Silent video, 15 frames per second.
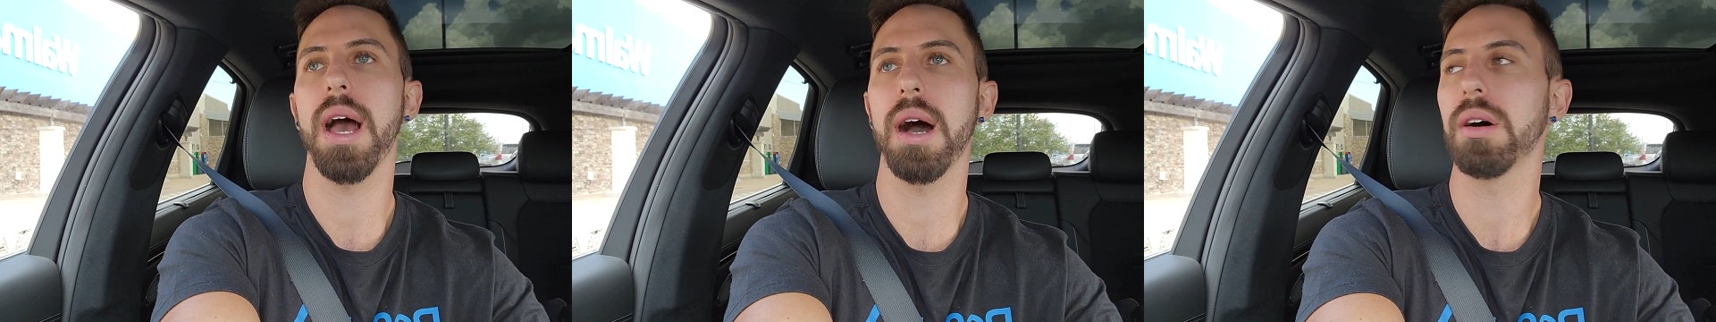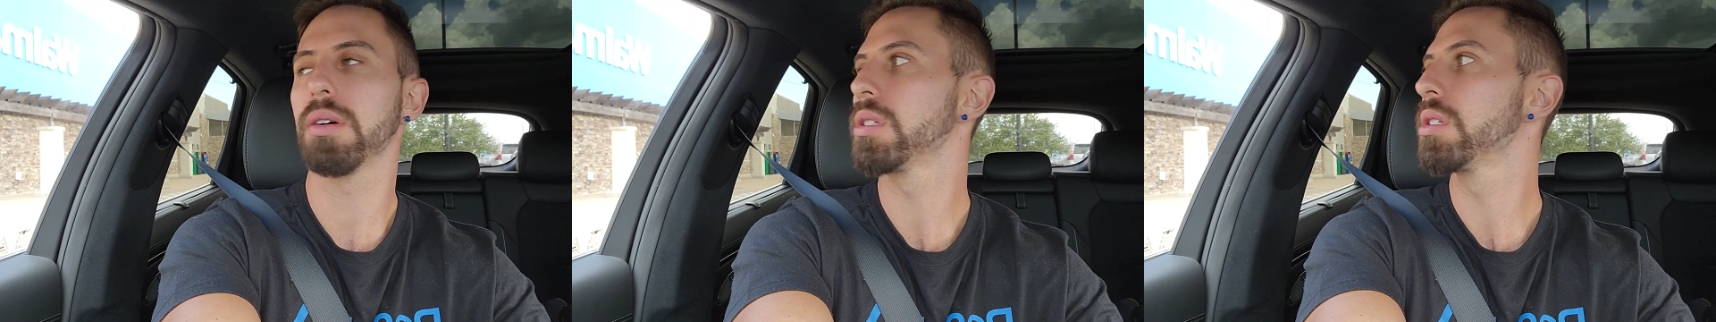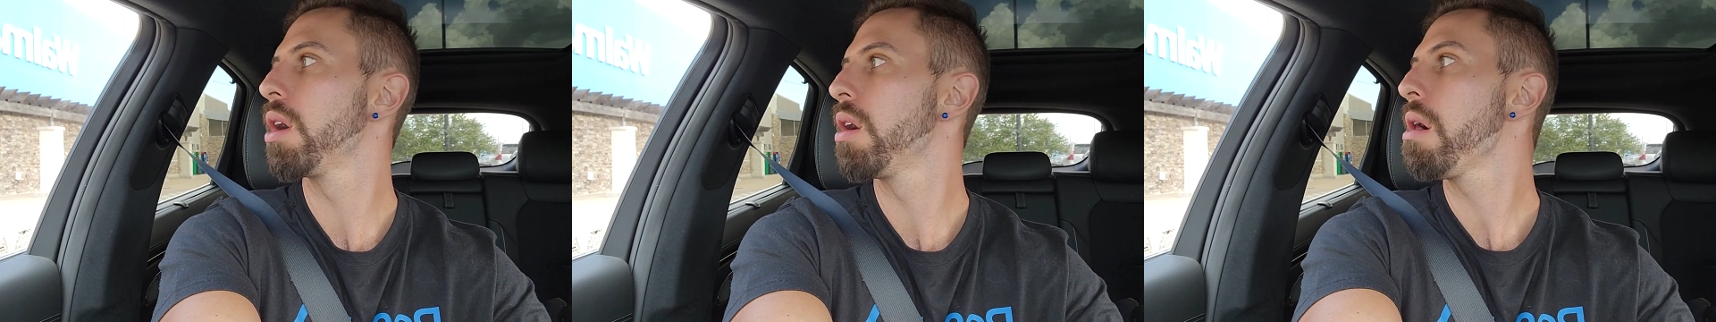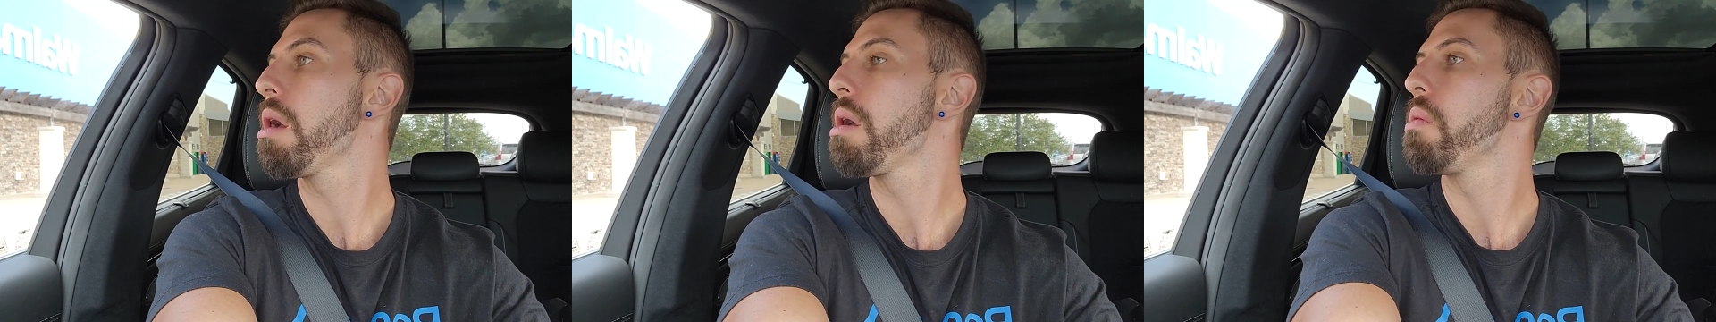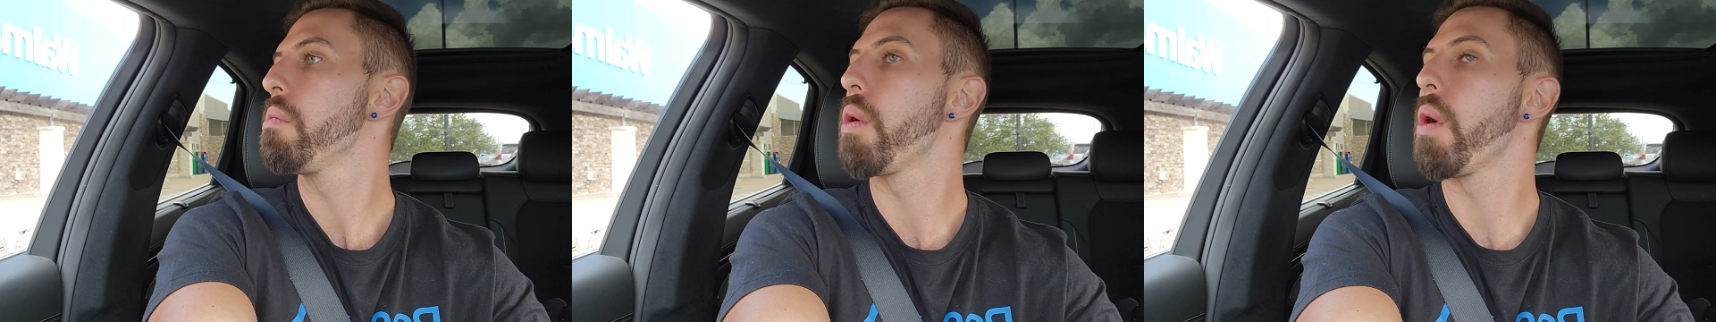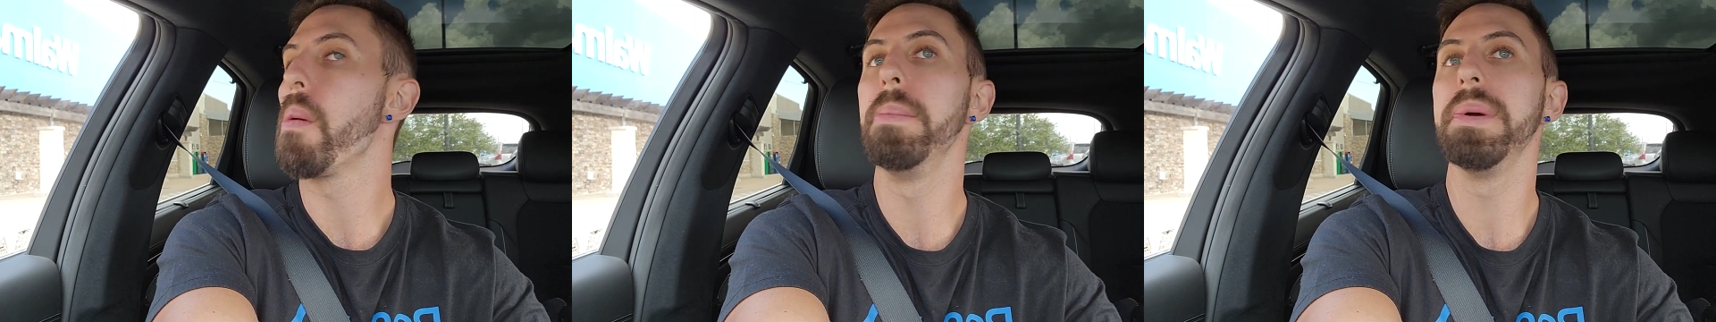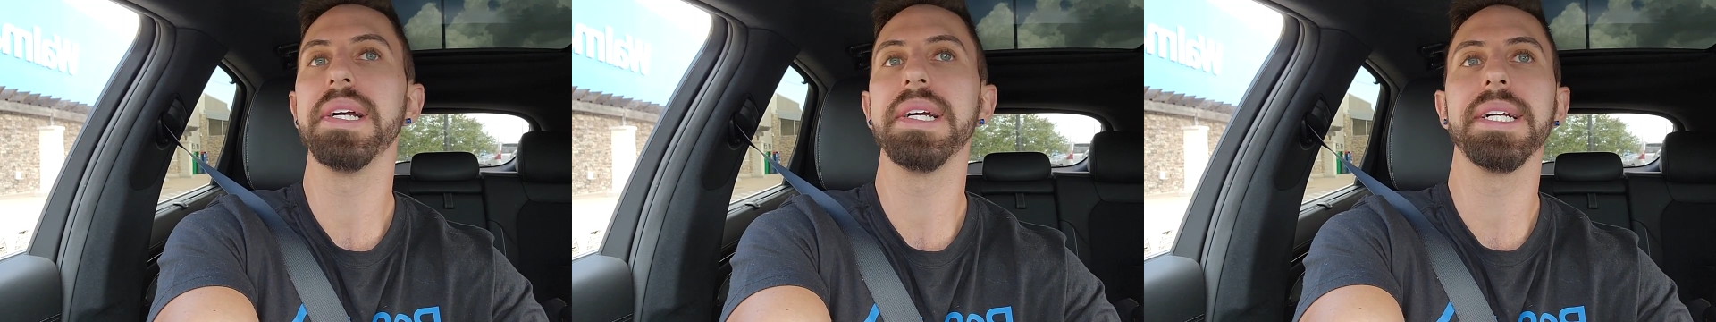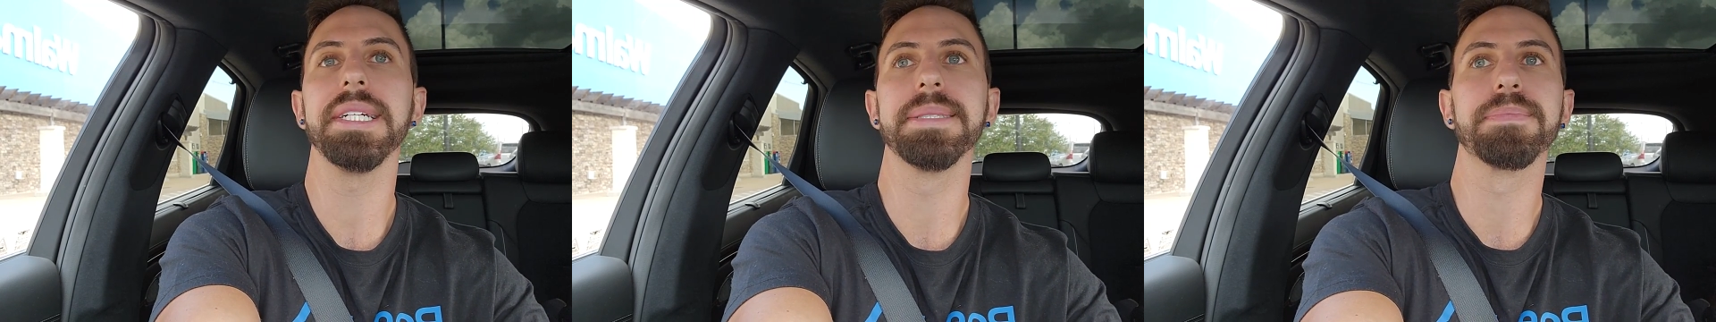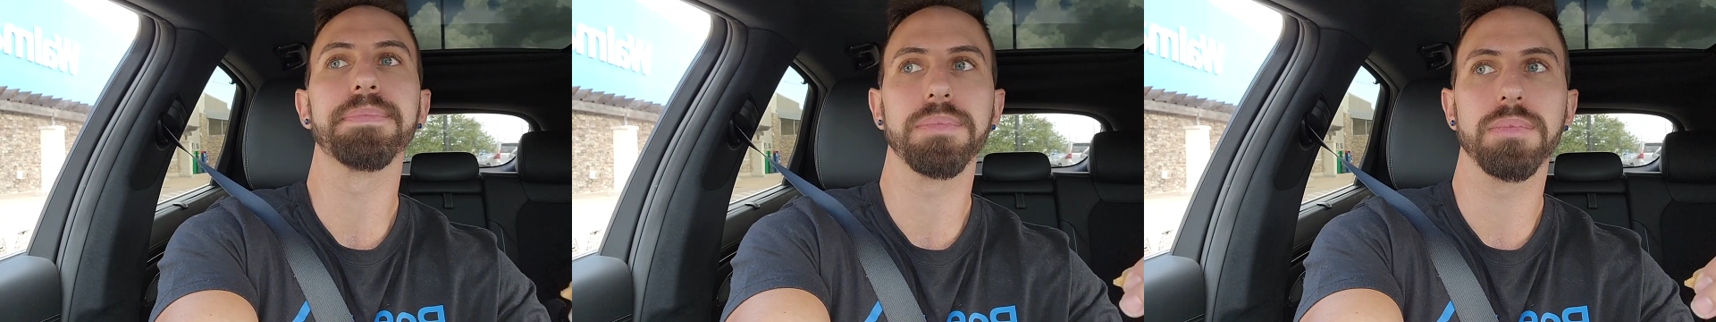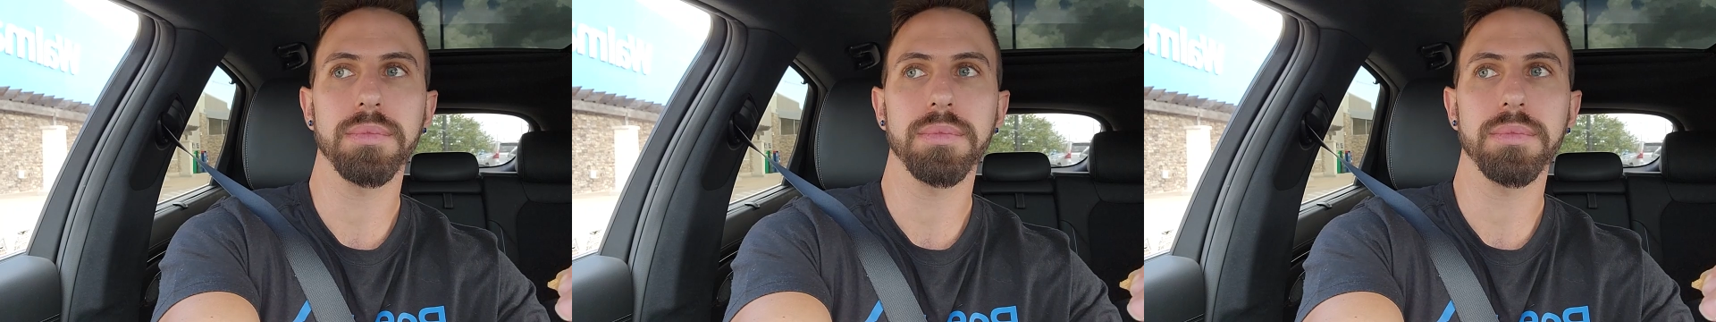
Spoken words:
house. Let me